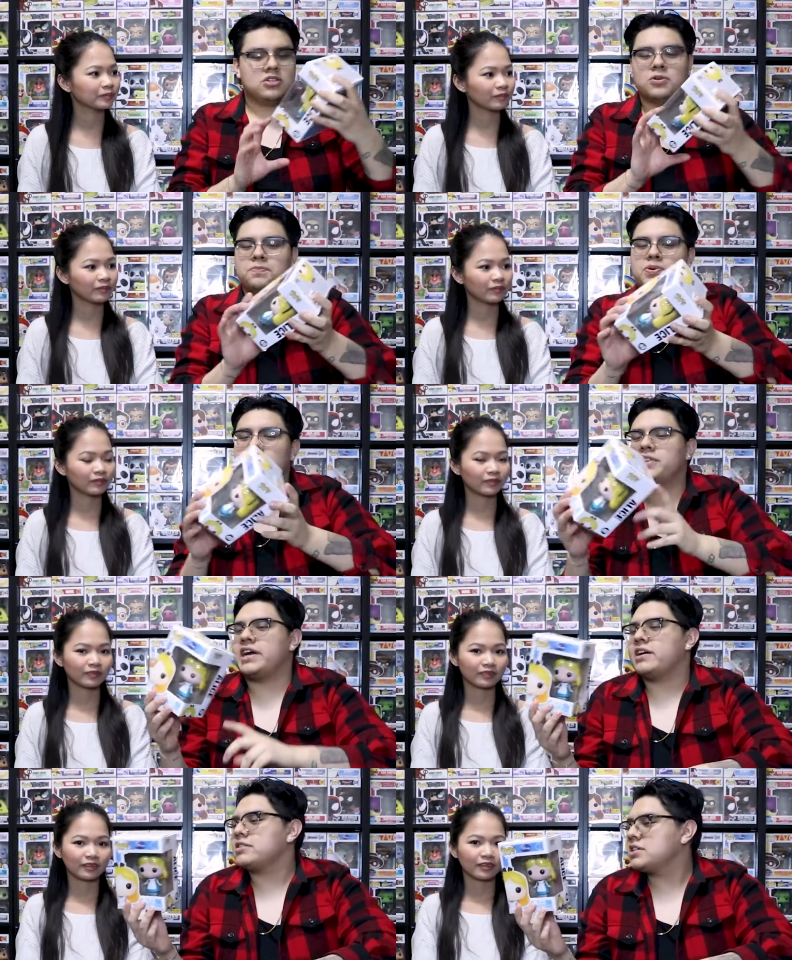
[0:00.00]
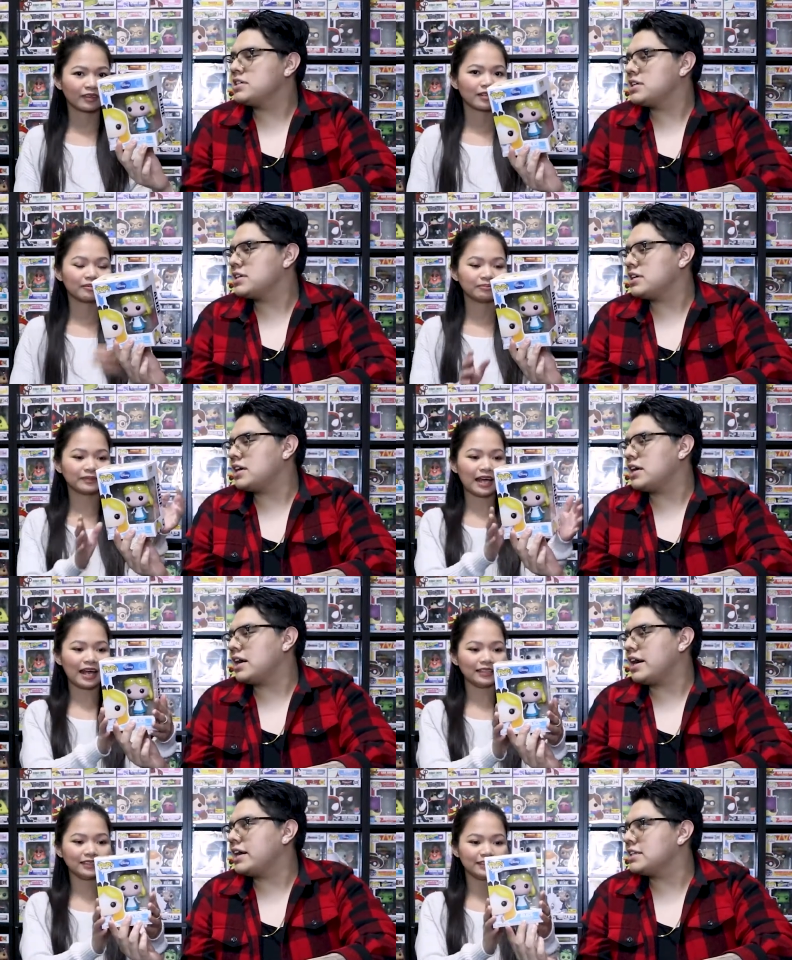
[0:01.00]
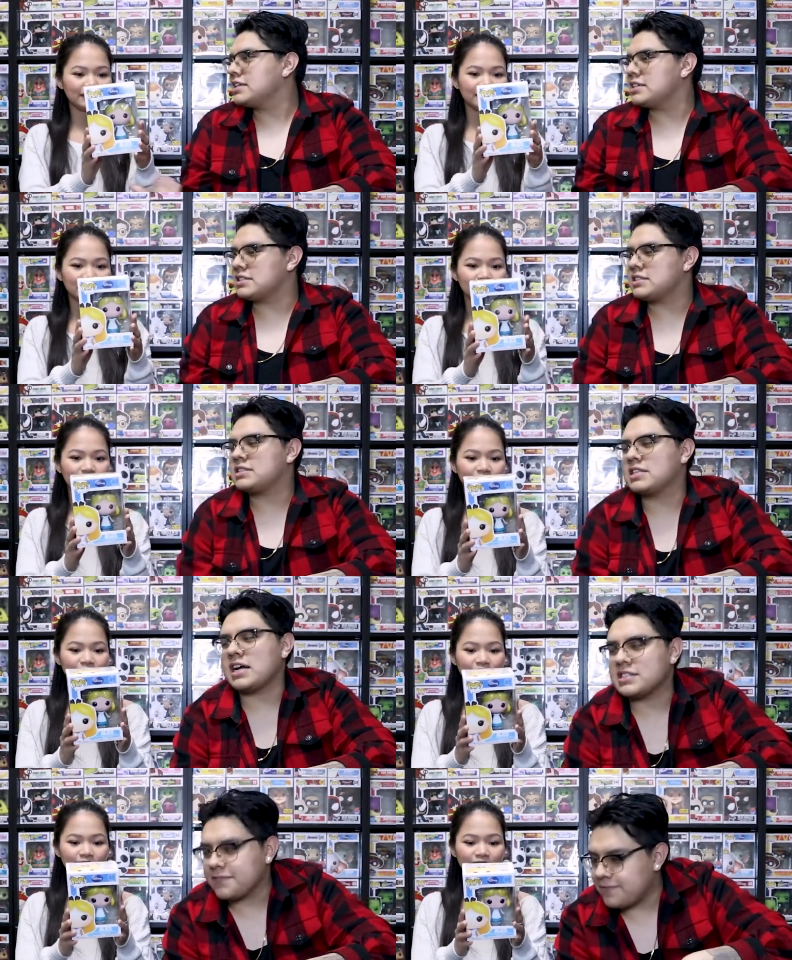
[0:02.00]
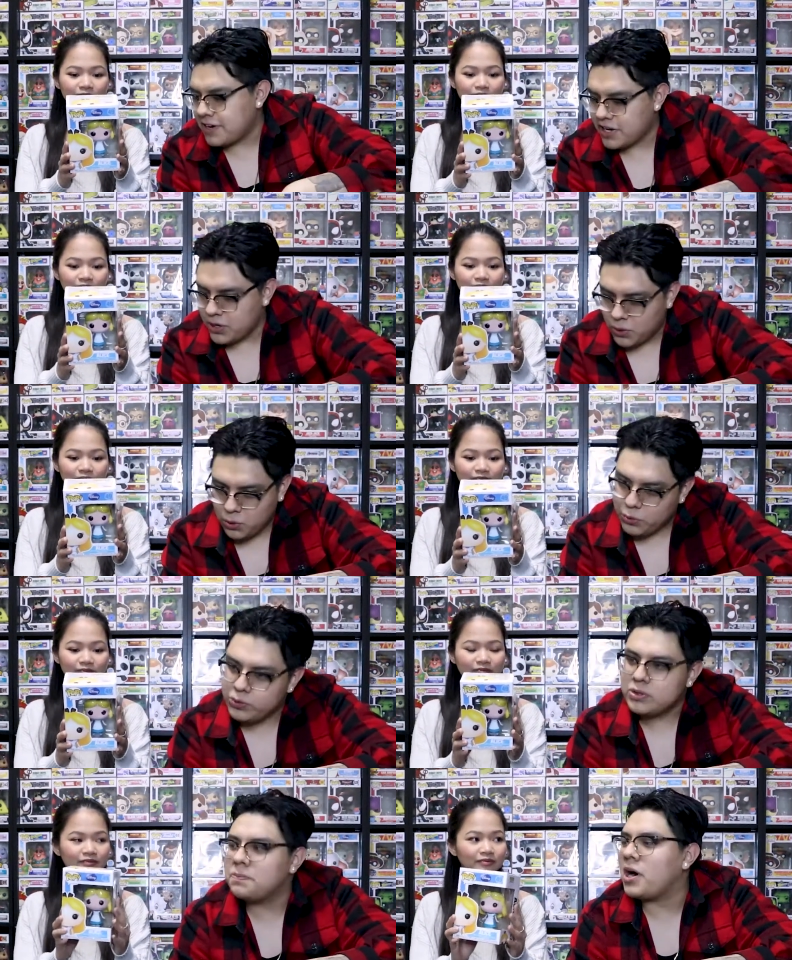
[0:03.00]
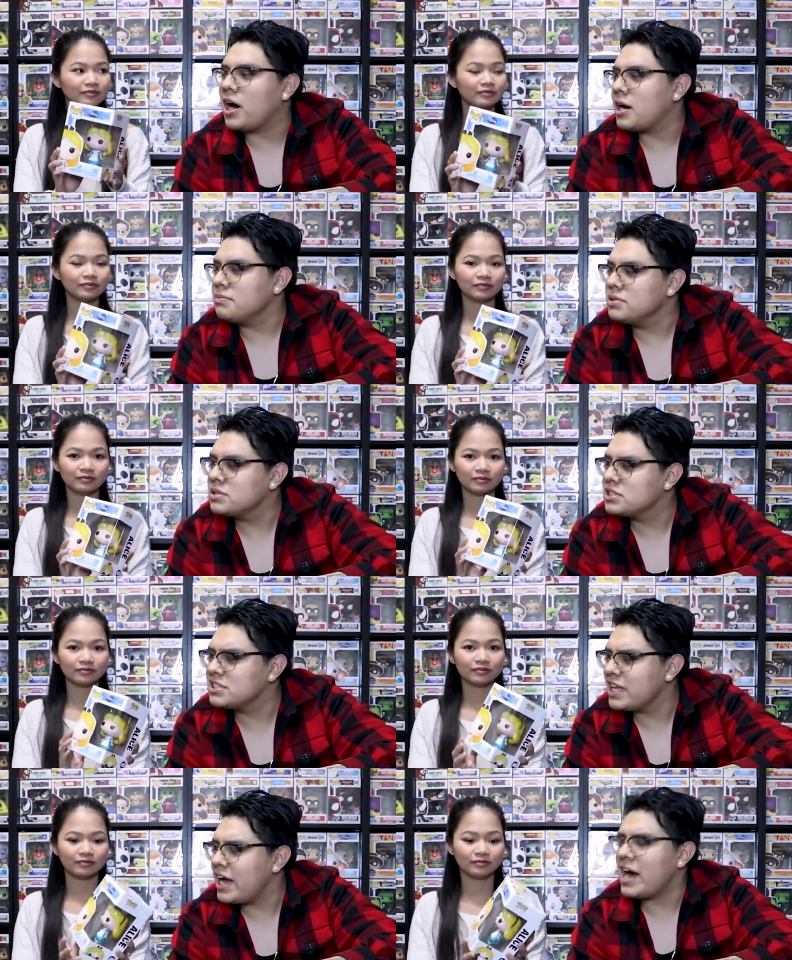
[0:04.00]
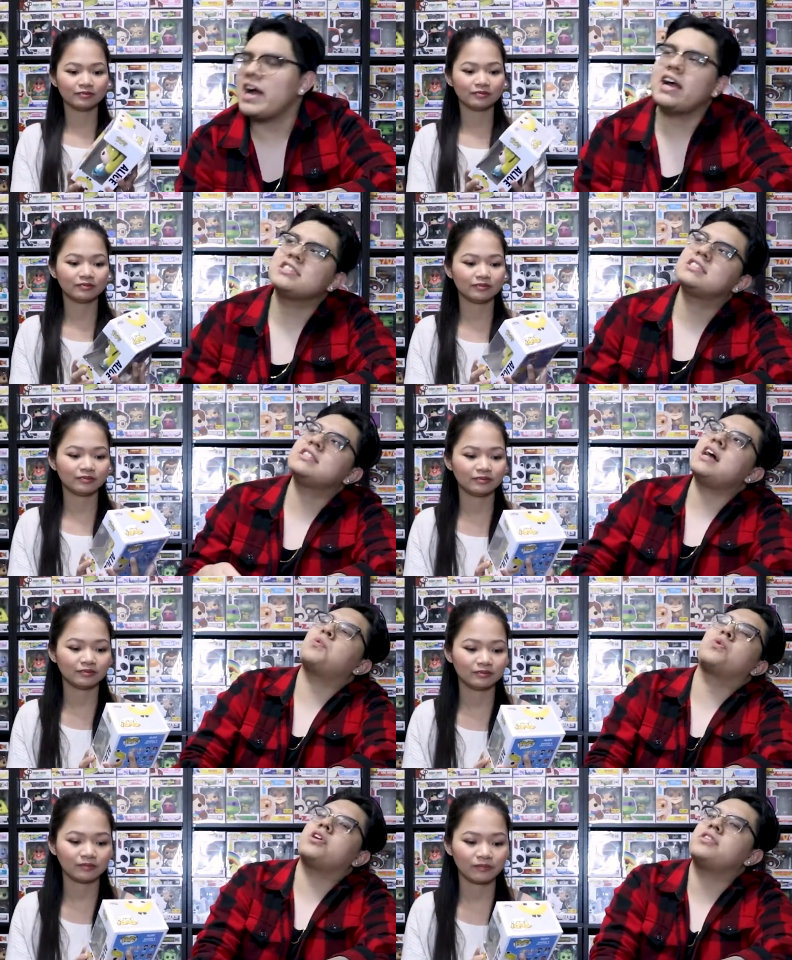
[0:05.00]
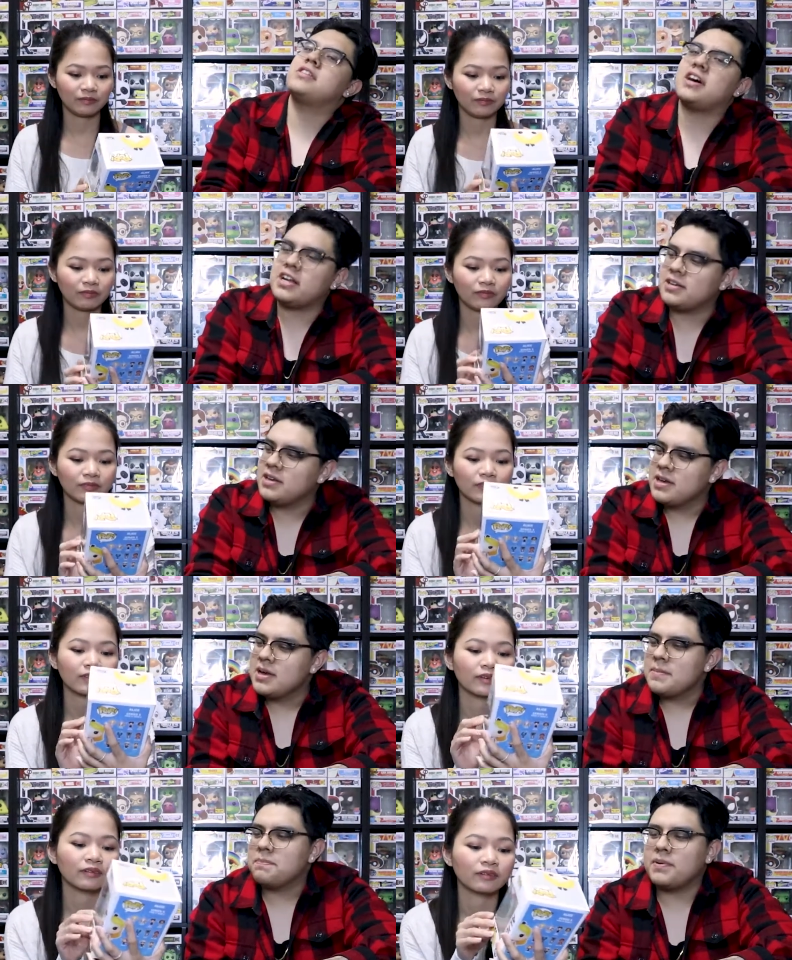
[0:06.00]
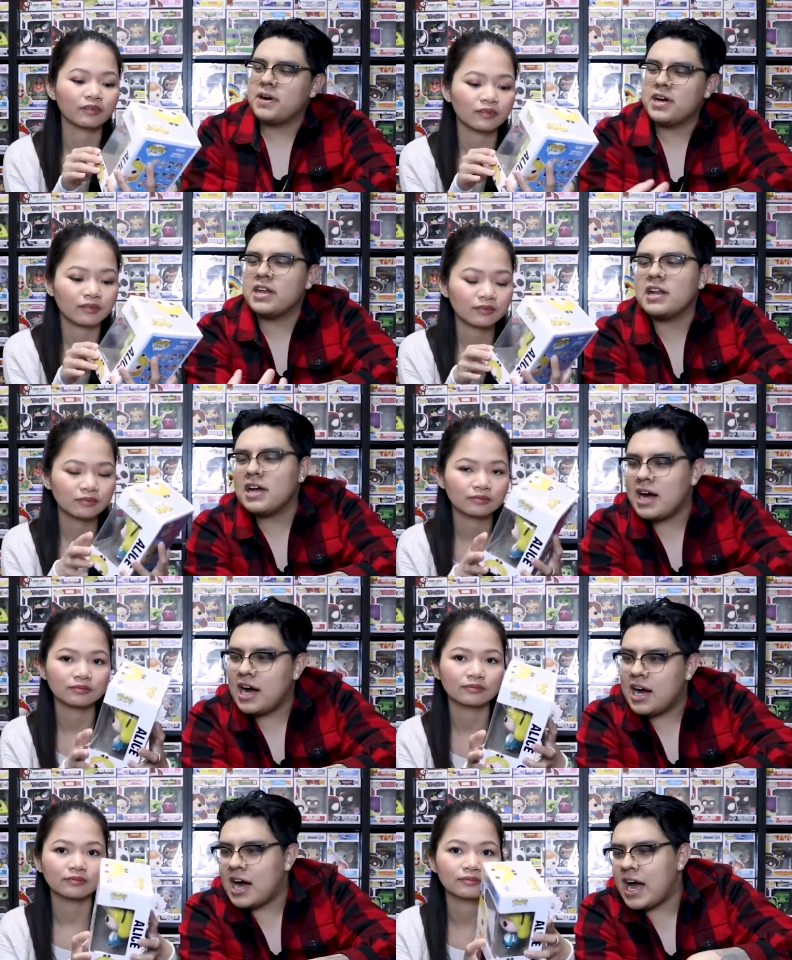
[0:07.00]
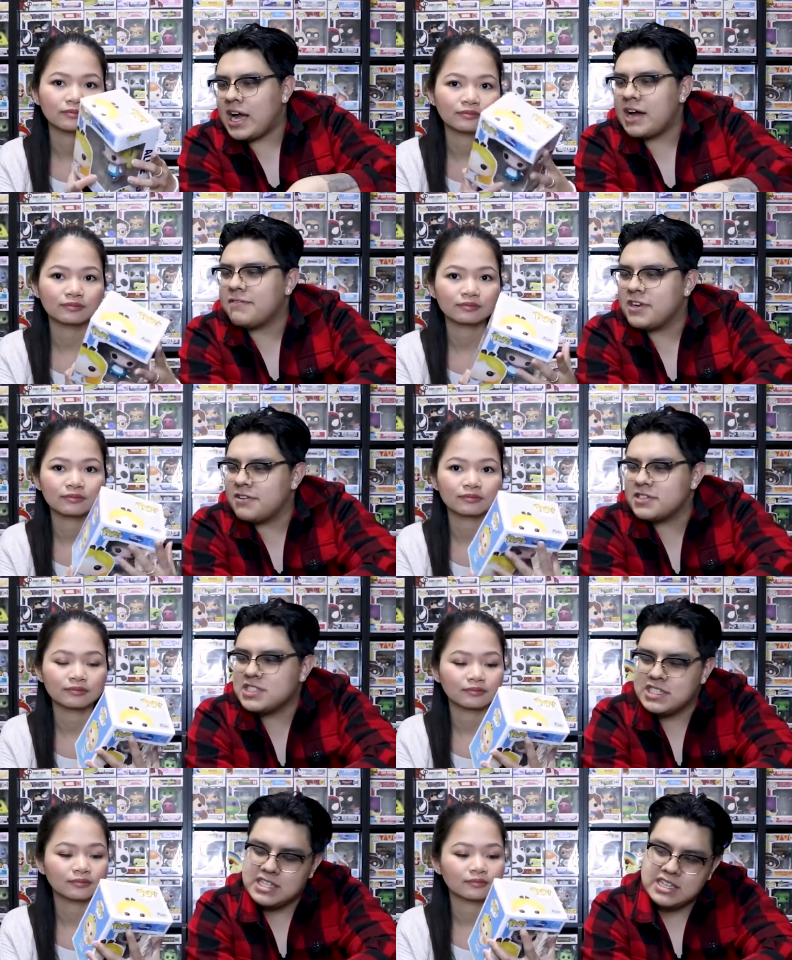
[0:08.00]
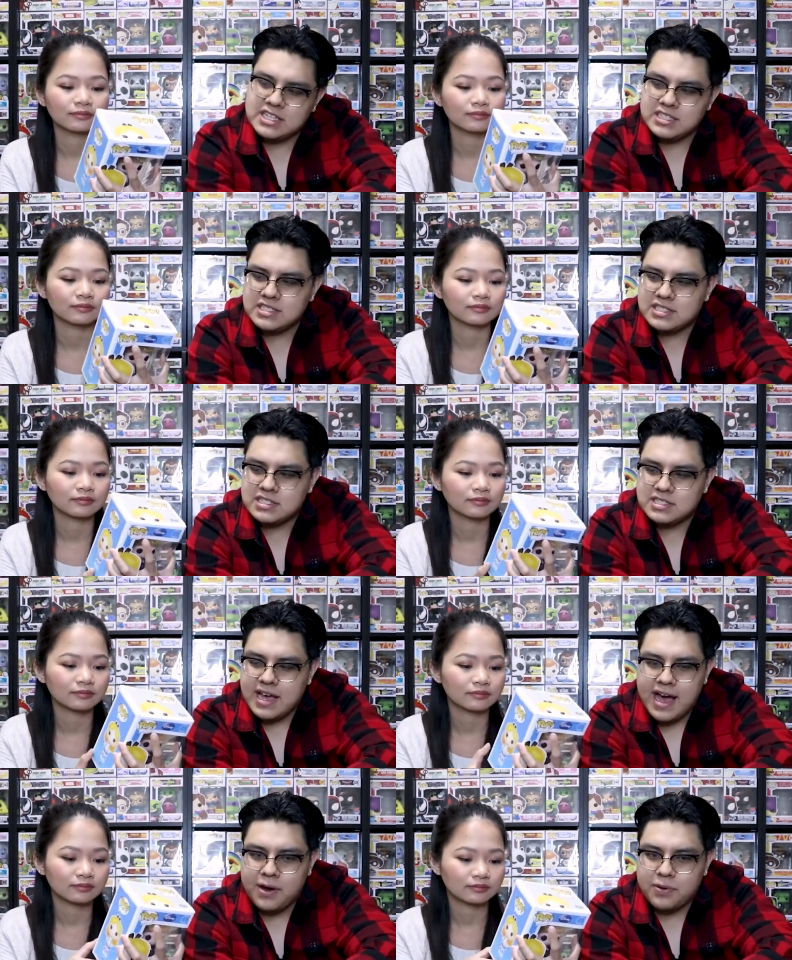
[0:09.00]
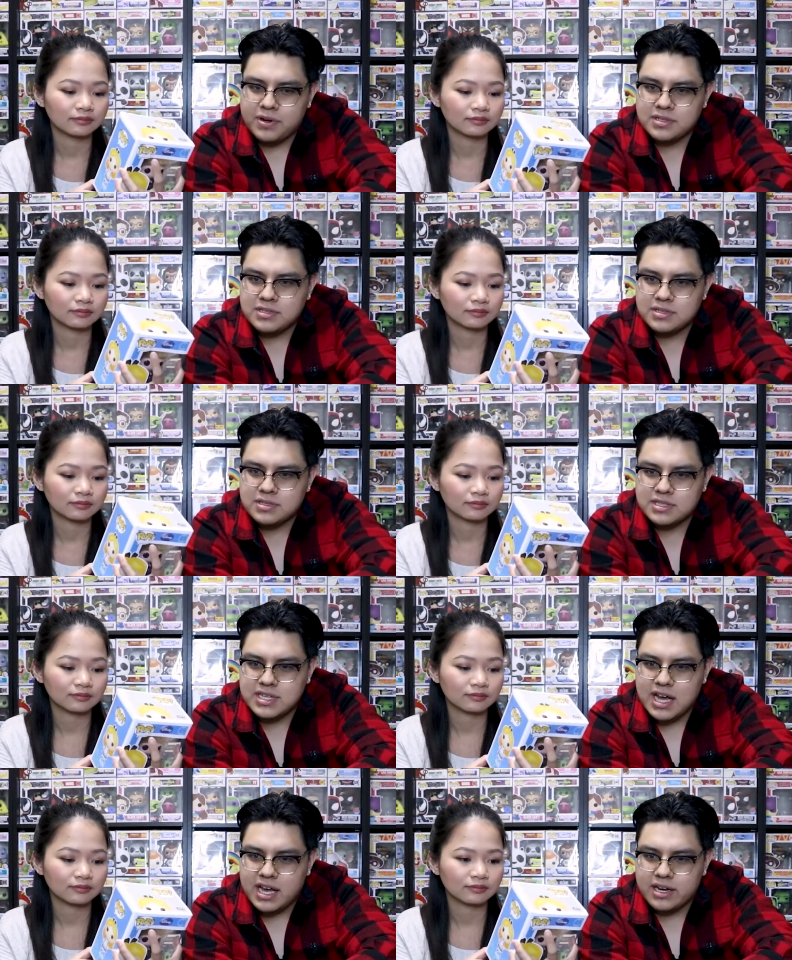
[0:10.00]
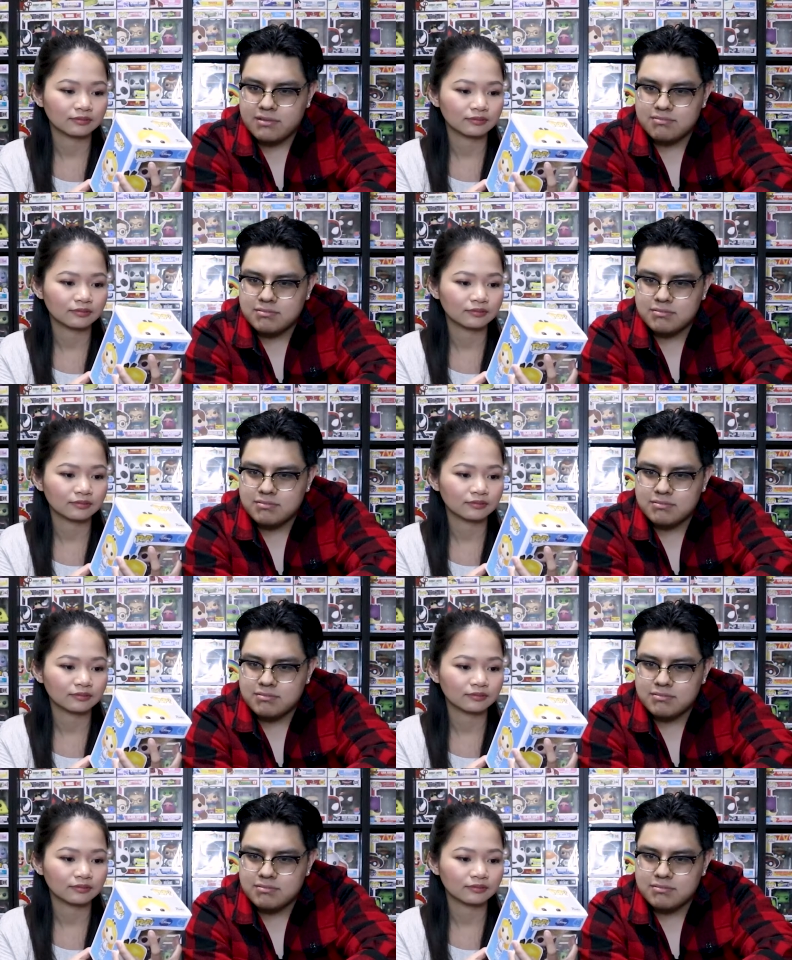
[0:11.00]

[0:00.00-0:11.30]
Speaker 1: You pulled out Alice. Alice. That's a very old pop. She's not. She's not worth a lot, but I have never seen this outside.